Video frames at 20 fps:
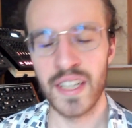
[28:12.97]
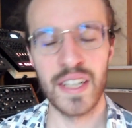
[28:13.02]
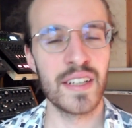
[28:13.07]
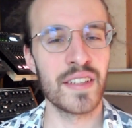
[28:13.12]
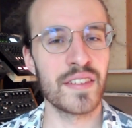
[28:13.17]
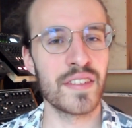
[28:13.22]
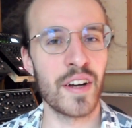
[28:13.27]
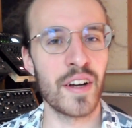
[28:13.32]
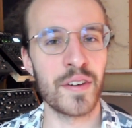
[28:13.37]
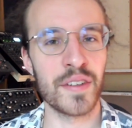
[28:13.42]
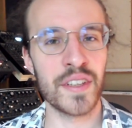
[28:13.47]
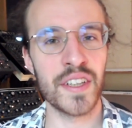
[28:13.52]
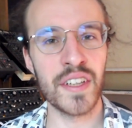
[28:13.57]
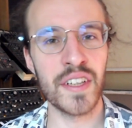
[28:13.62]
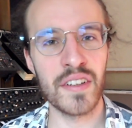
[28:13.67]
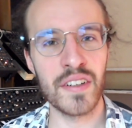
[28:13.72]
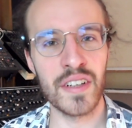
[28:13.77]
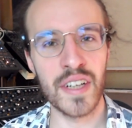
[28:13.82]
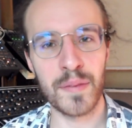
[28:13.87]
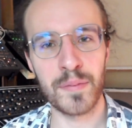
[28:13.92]
down
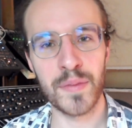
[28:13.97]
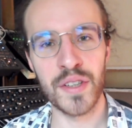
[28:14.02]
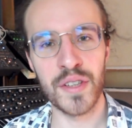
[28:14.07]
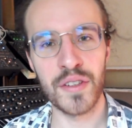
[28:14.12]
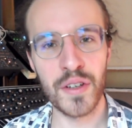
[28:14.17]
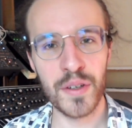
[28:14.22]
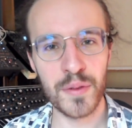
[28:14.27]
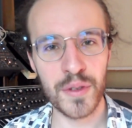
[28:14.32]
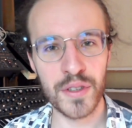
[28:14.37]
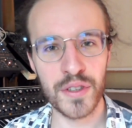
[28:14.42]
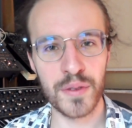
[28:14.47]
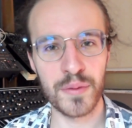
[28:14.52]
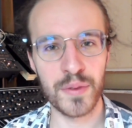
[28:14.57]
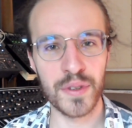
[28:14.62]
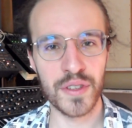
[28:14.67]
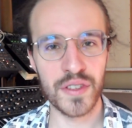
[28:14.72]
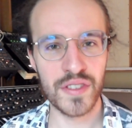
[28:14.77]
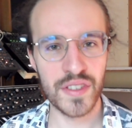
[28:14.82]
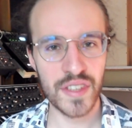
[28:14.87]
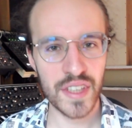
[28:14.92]
here. Let me know what you want
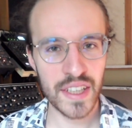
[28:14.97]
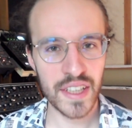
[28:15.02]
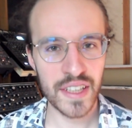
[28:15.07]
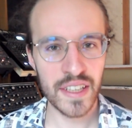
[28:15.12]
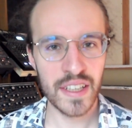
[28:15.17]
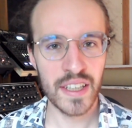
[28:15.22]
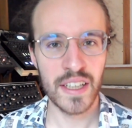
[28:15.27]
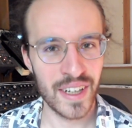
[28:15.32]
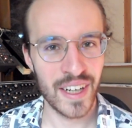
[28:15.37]
to see.